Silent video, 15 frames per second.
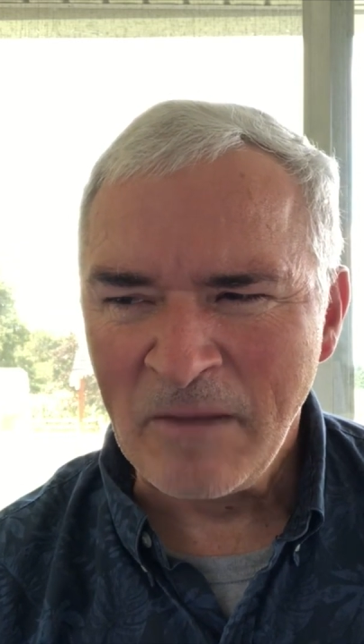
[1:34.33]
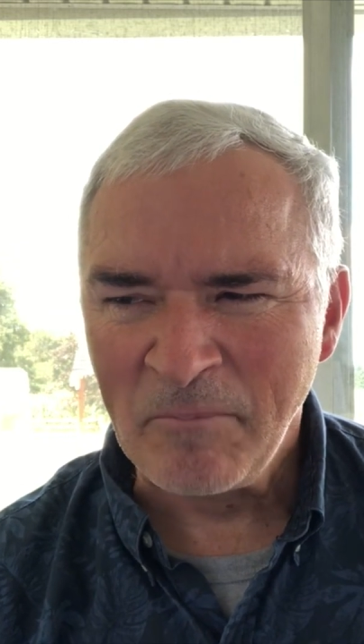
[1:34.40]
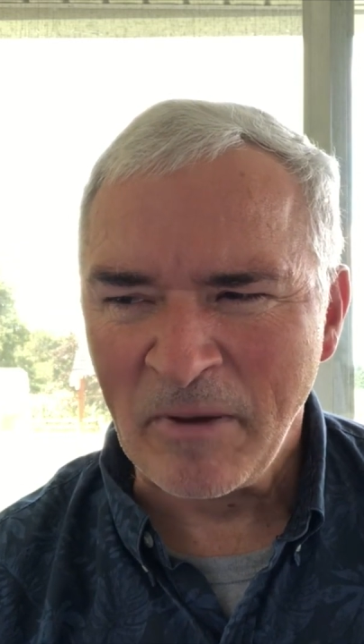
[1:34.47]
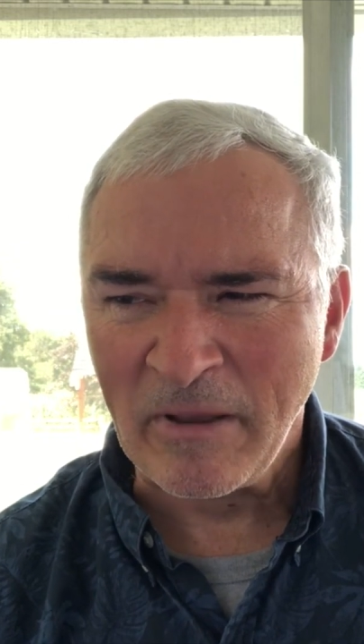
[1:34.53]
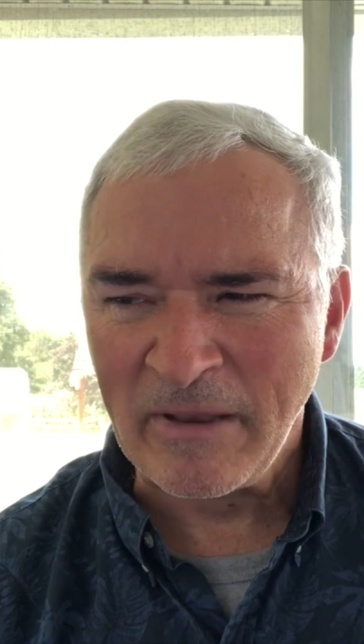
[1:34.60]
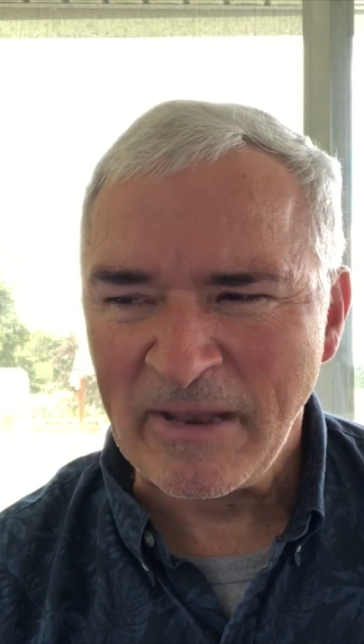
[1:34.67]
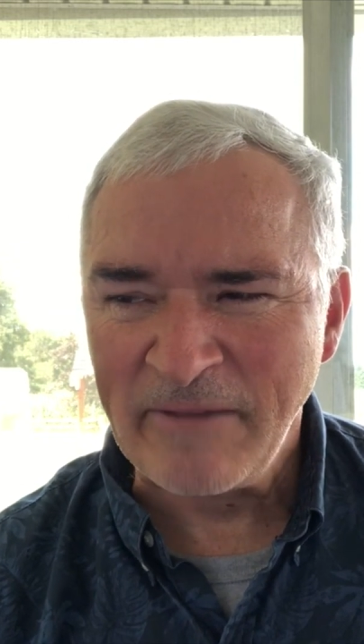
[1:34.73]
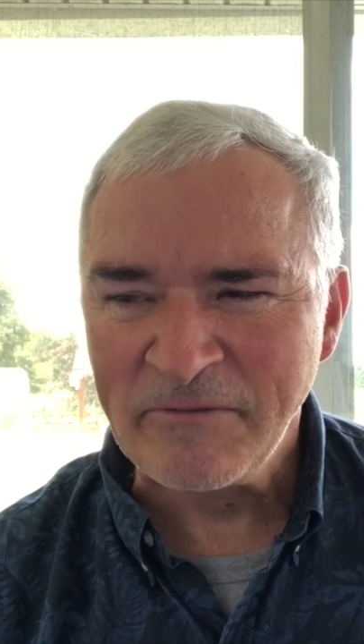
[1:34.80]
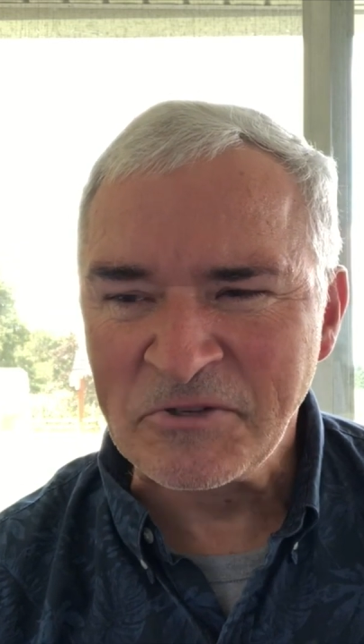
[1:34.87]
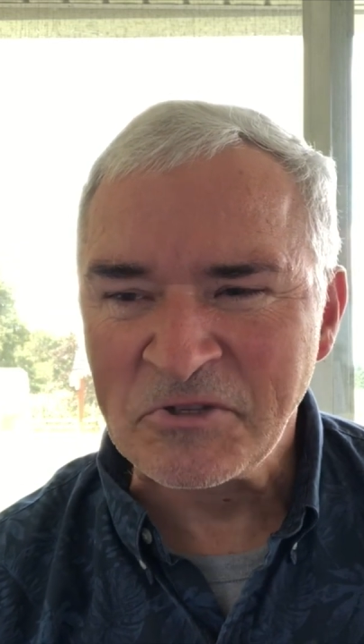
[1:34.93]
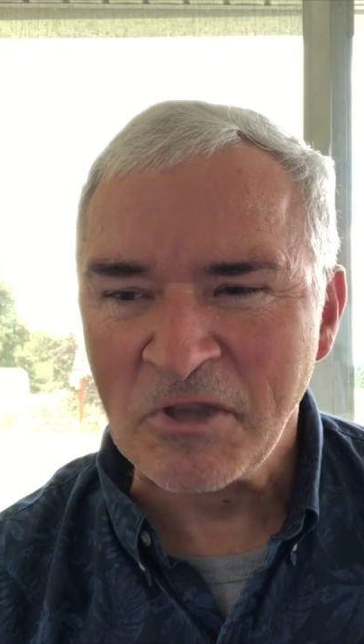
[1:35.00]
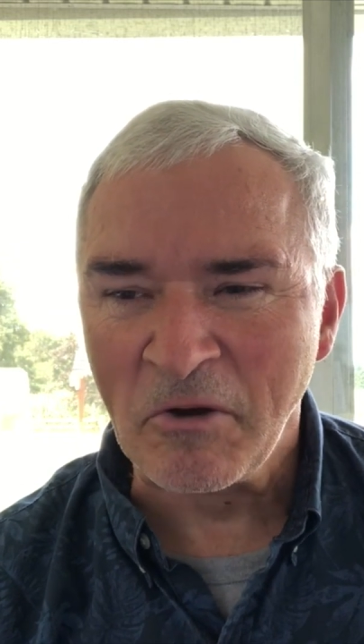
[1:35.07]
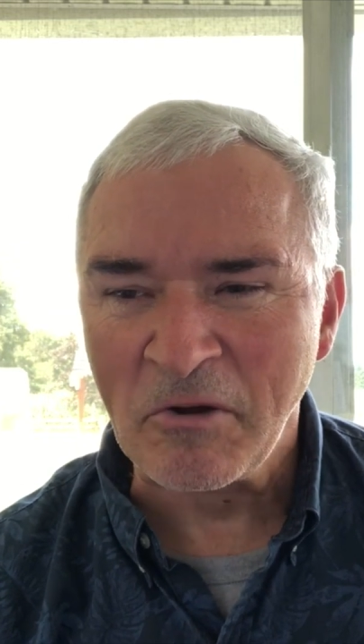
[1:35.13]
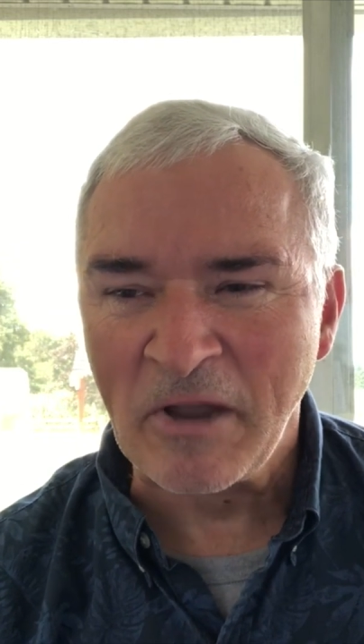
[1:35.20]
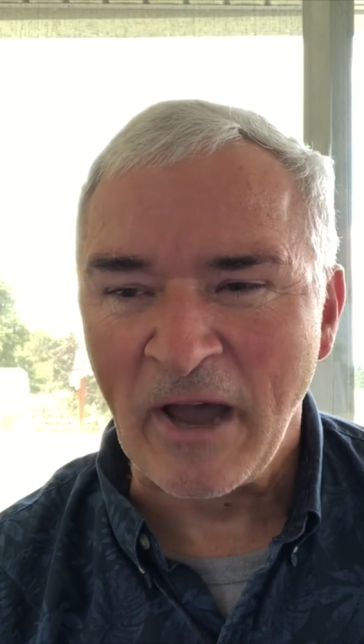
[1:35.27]
But even
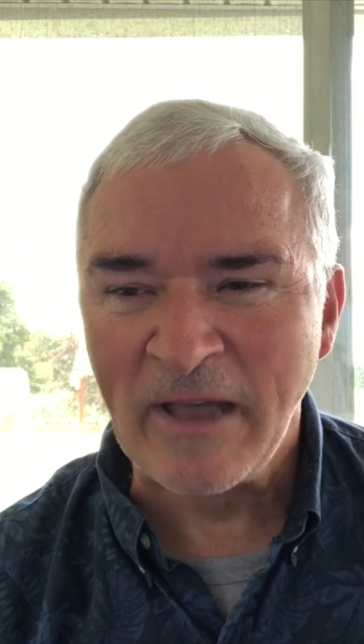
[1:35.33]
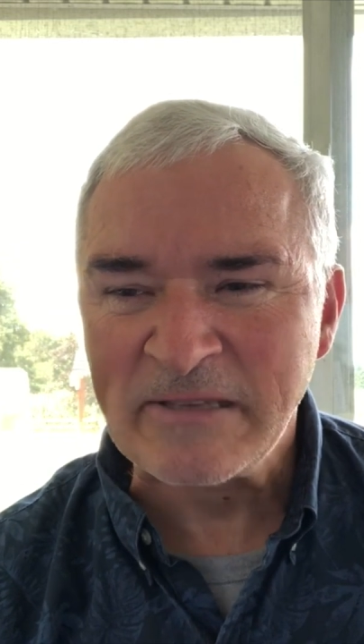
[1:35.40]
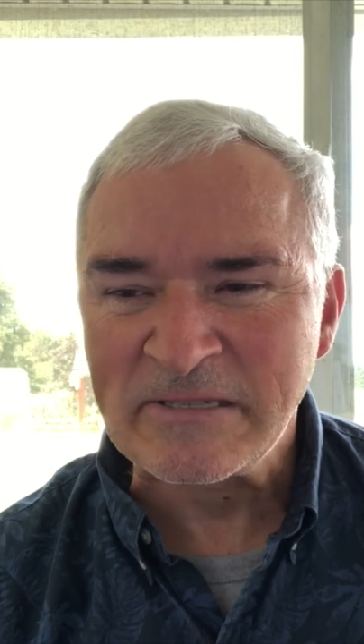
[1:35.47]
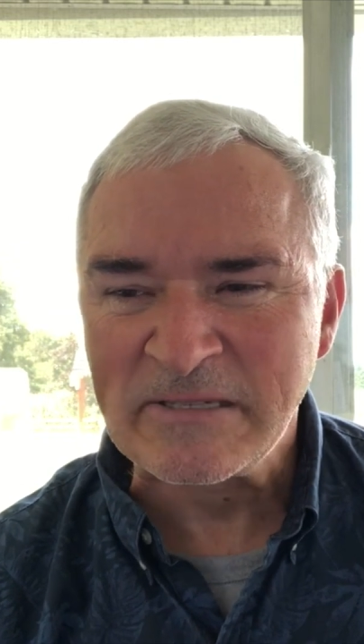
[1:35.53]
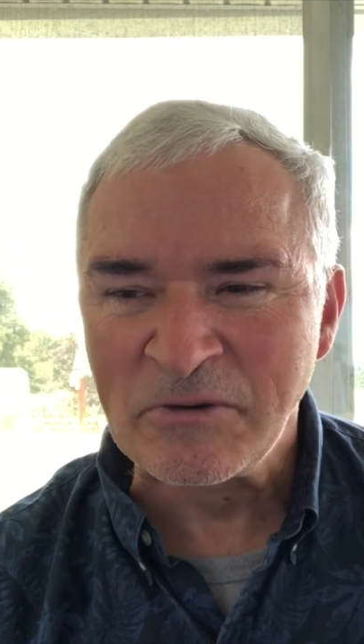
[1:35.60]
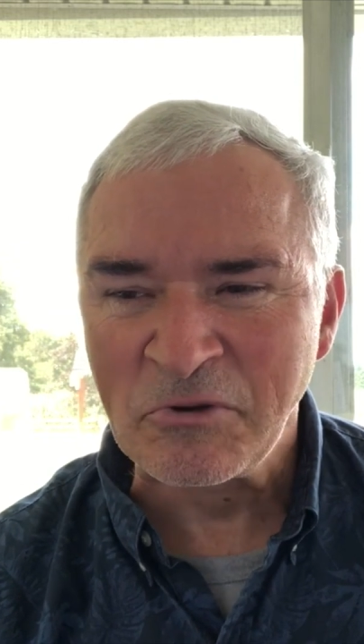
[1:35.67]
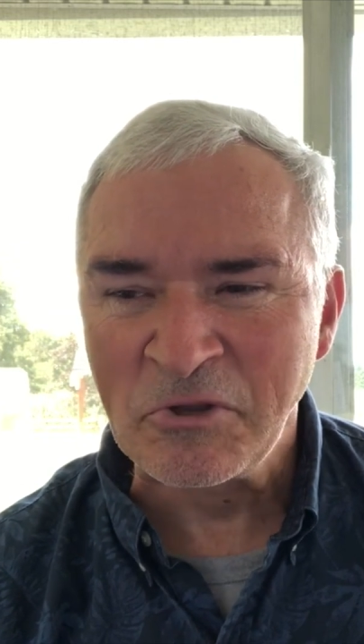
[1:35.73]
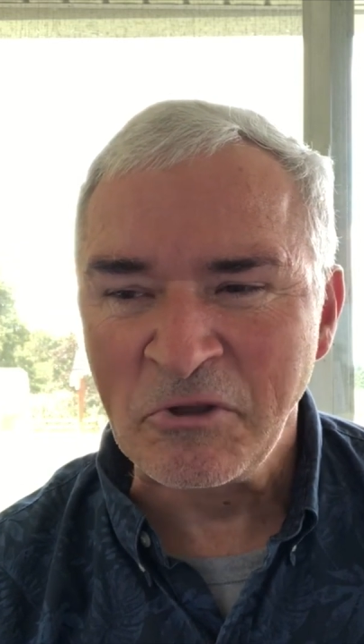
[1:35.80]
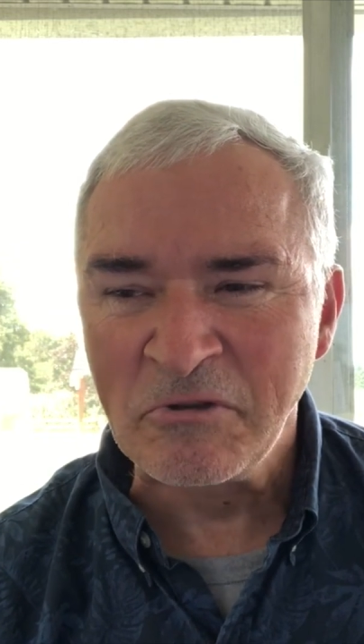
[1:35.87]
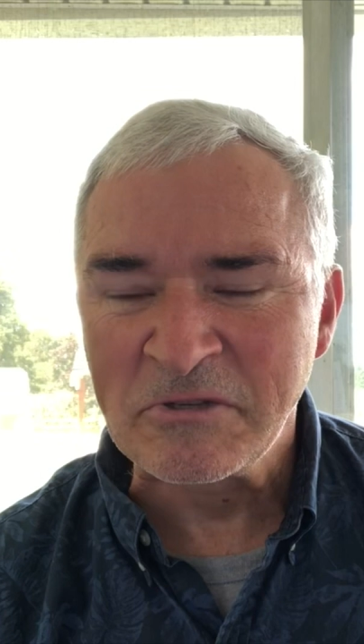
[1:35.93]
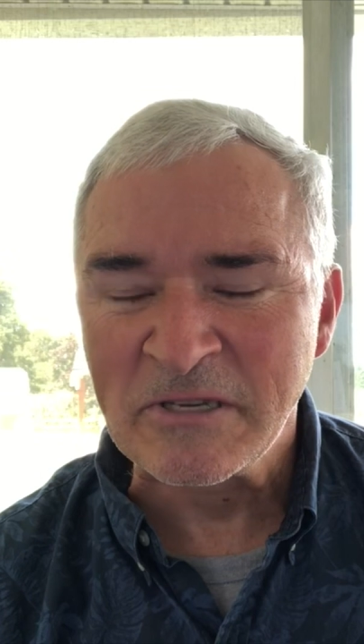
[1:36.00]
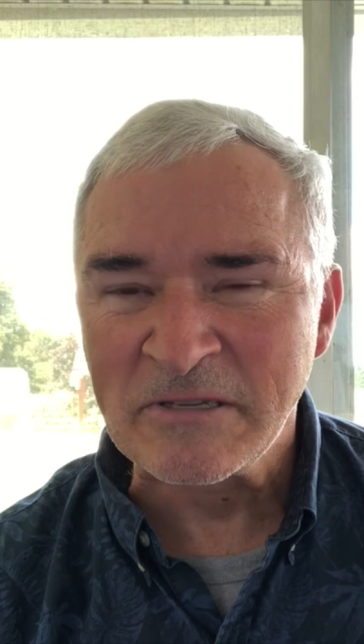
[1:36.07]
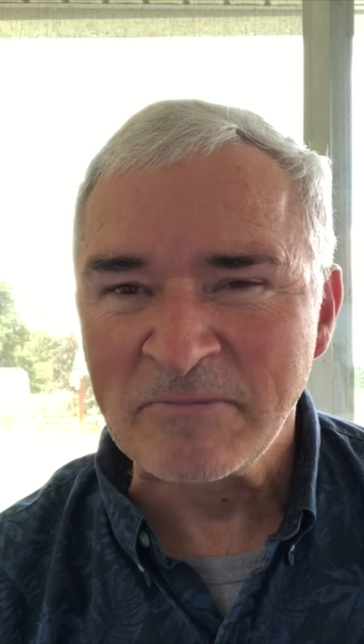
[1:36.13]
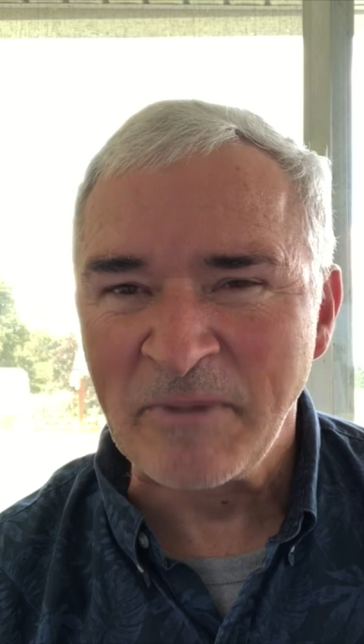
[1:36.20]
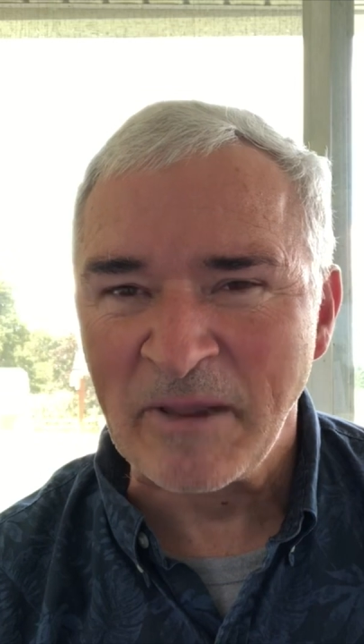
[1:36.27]
so, God still
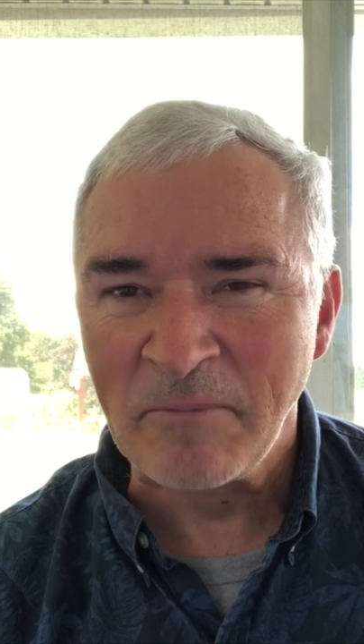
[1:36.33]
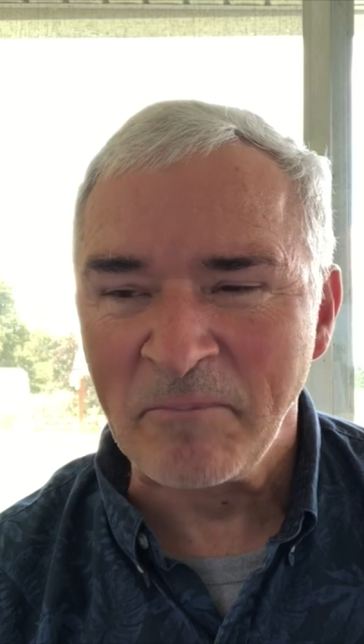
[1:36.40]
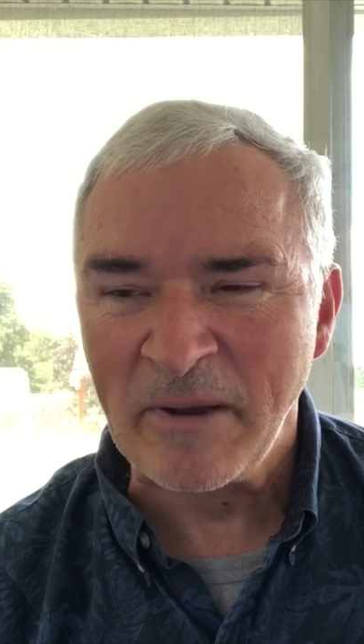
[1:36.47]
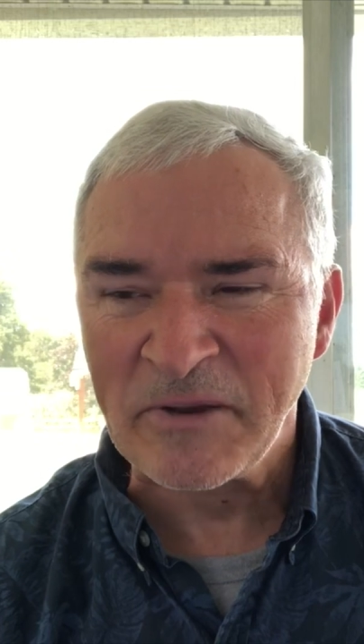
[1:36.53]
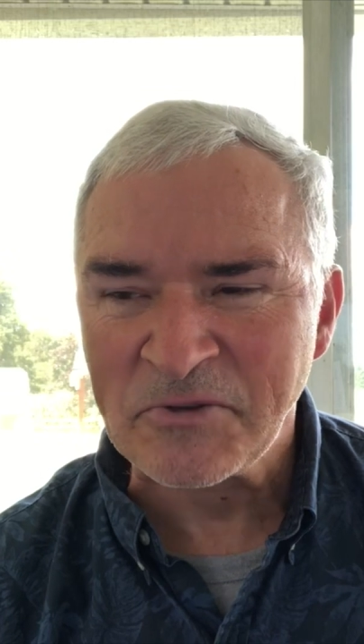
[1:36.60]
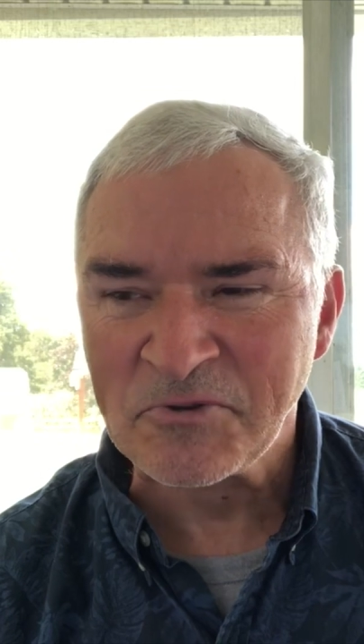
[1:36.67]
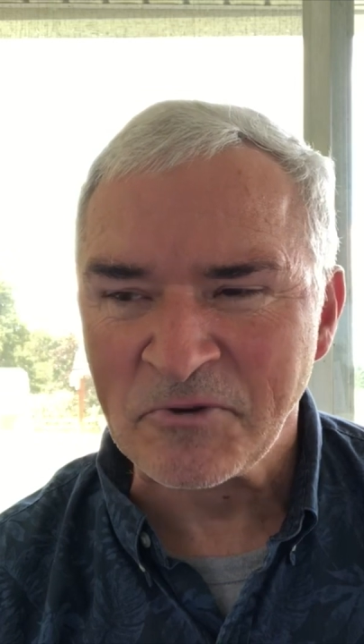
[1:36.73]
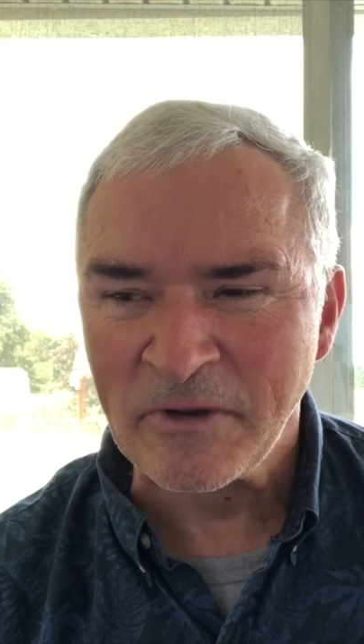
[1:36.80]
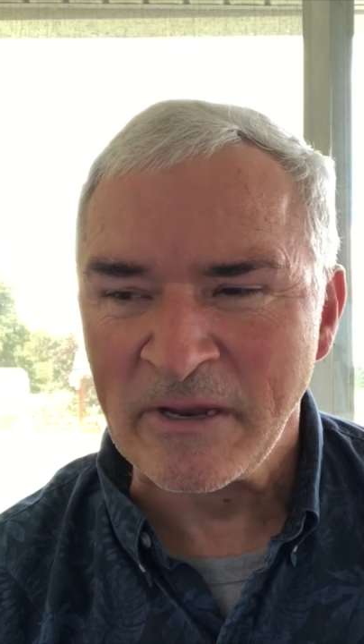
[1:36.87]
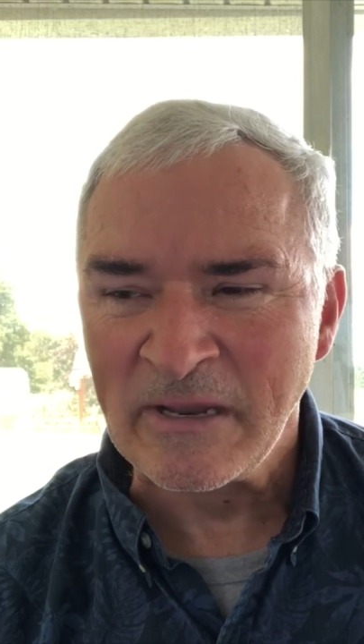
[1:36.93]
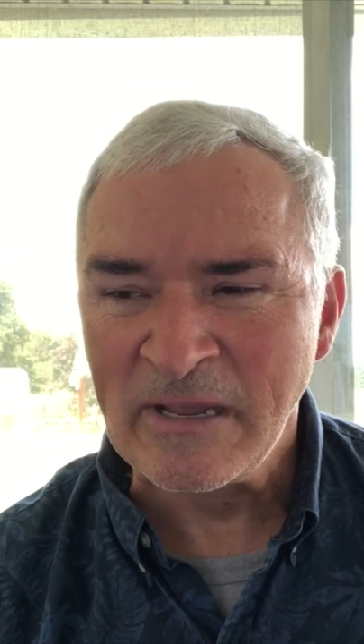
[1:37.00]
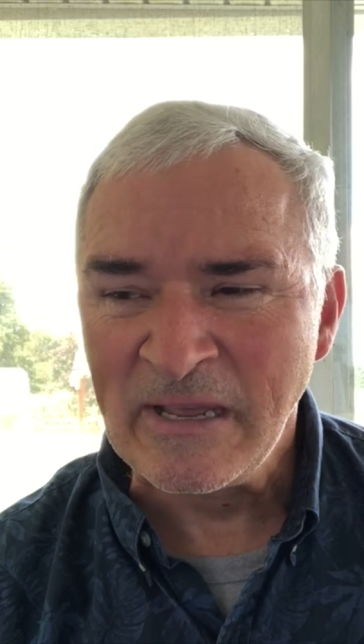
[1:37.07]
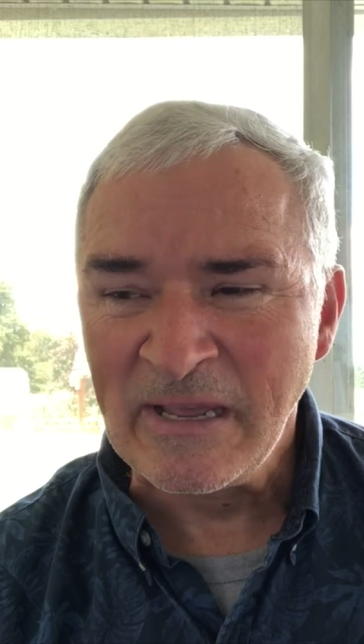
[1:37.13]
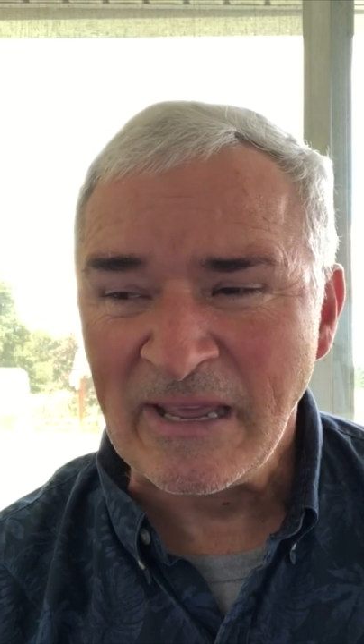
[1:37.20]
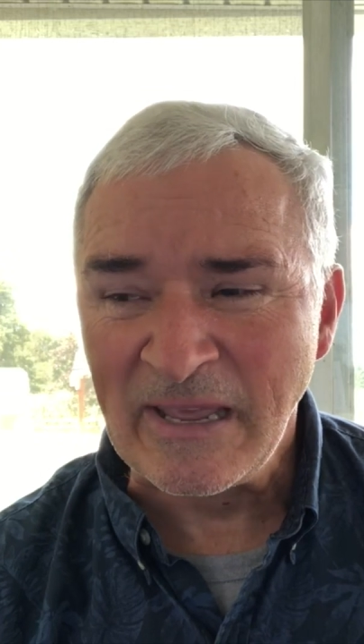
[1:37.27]
uses me in ministry,